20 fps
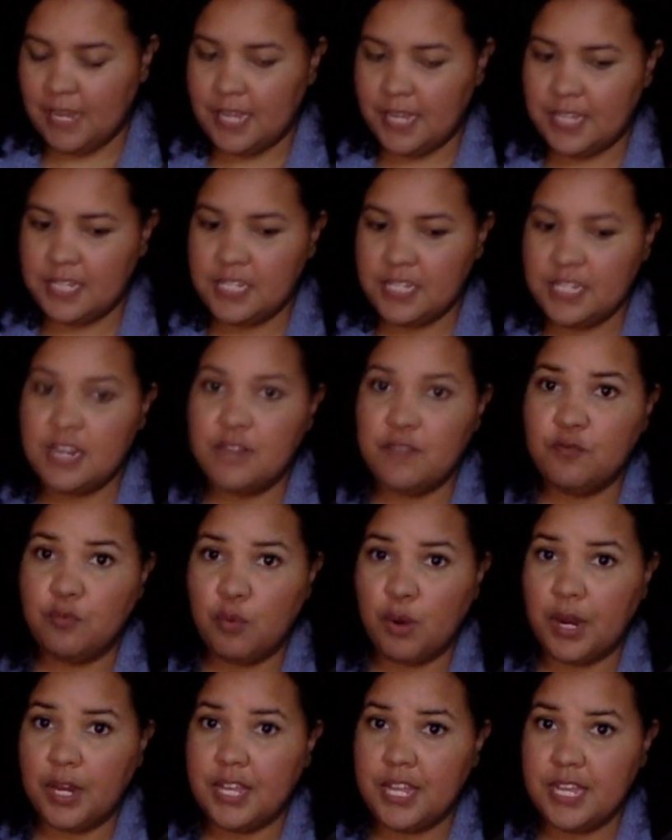instead of
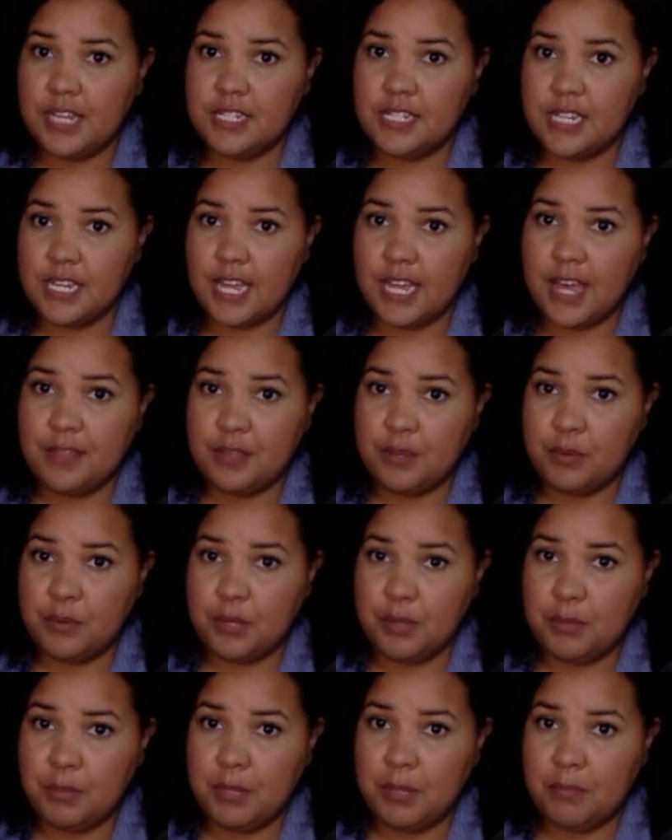working together
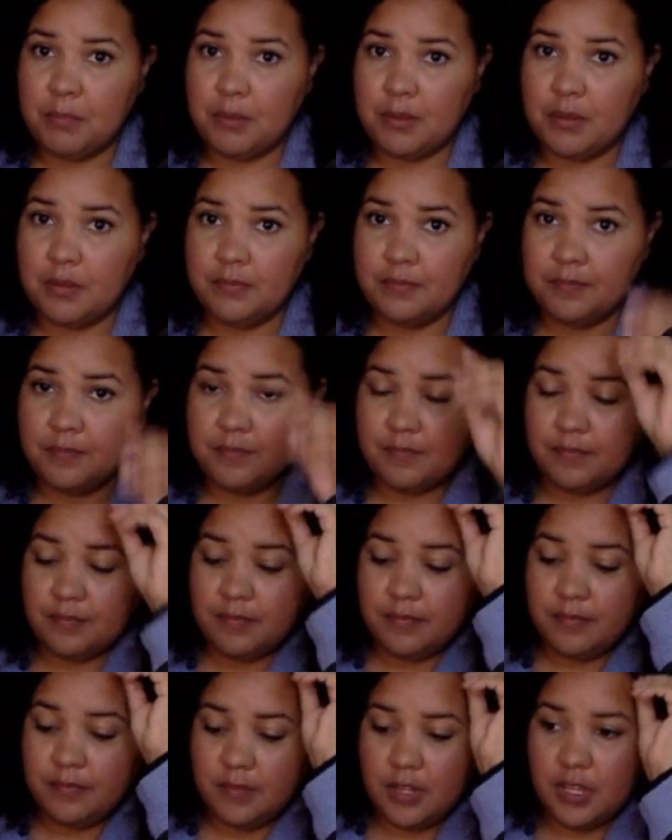with people.
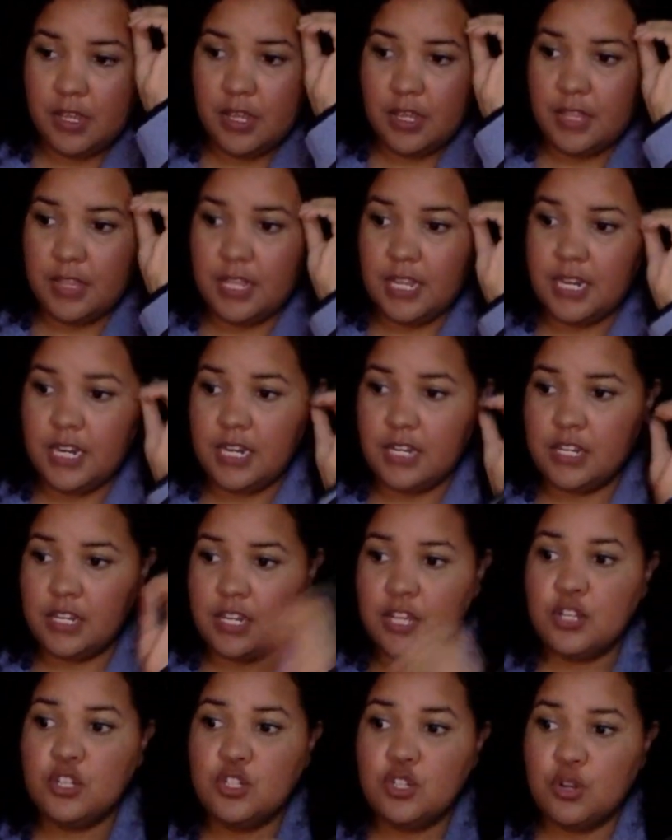They need to
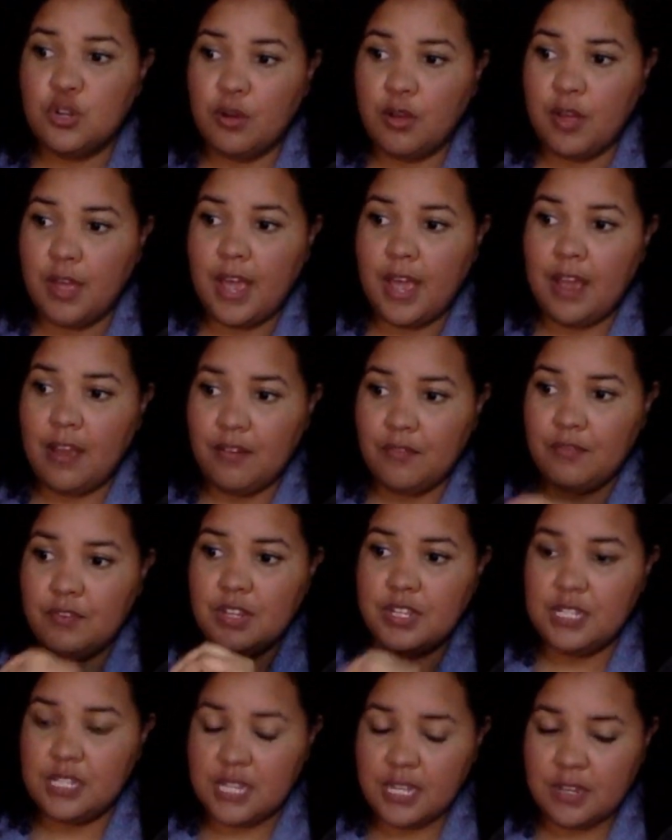control
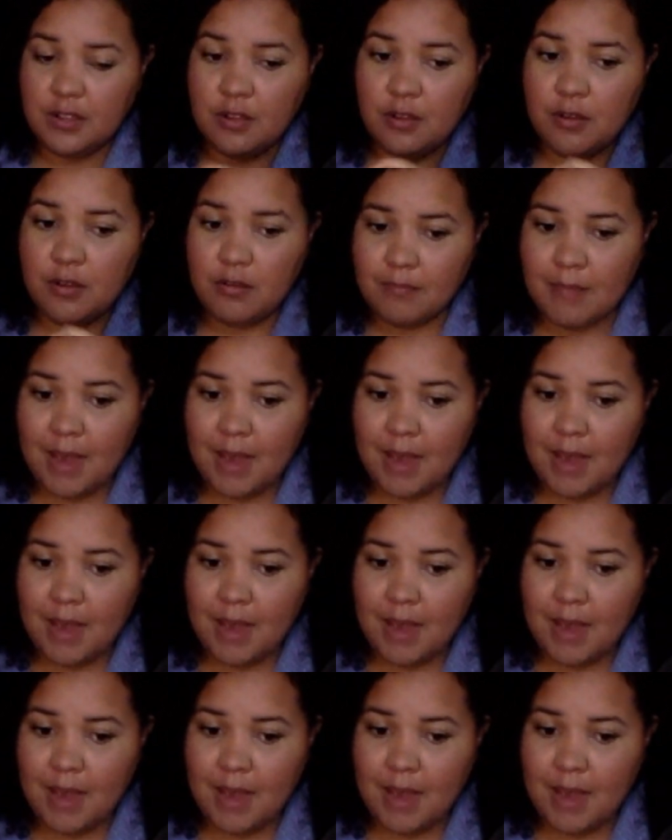every single